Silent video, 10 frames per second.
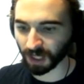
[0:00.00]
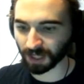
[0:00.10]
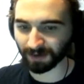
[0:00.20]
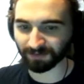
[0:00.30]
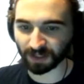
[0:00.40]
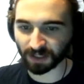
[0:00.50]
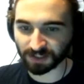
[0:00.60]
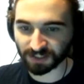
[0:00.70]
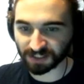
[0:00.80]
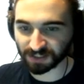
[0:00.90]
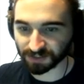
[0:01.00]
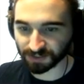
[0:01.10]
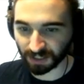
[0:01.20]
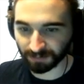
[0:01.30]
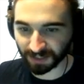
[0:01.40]
I'm having
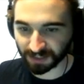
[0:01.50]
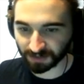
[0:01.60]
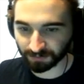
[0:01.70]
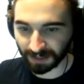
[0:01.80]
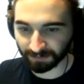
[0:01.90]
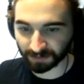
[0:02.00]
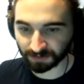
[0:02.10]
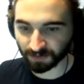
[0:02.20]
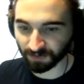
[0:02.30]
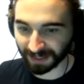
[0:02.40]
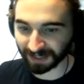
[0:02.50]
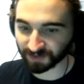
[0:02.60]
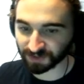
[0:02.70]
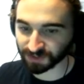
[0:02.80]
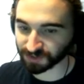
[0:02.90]
ideas and I'm making them happen.
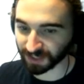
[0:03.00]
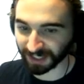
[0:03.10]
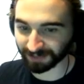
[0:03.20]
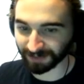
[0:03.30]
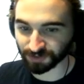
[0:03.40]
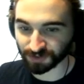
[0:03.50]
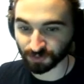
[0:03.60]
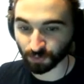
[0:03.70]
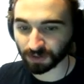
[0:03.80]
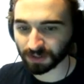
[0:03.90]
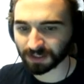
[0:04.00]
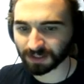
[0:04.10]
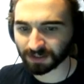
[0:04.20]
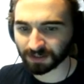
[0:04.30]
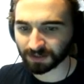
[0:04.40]
That's an elementary school.
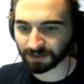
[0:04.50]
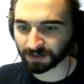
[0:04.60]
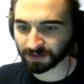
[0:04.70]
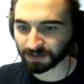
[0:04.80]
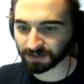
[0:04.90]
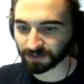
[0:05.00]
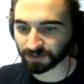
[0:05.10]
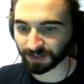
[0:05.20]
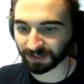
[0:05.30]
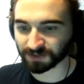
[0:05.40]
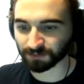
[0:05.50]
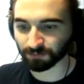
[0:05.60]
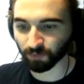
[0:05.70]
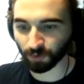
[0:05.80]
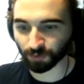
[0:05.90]
Gonna have to
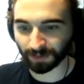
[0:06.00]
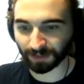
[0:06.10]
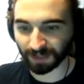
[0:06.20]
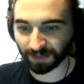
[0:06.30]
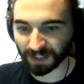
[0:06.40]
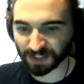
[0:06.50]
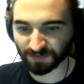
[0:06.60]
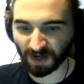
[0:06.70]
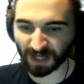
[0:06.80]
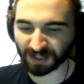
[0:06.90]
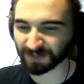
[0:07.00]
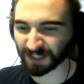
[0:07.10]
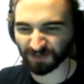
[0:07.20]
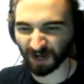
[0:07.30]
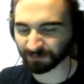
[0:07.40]
road around that. That's fine,
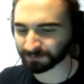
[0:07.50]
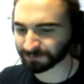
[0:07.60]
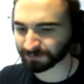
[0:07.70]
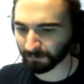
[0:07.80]
that's fine.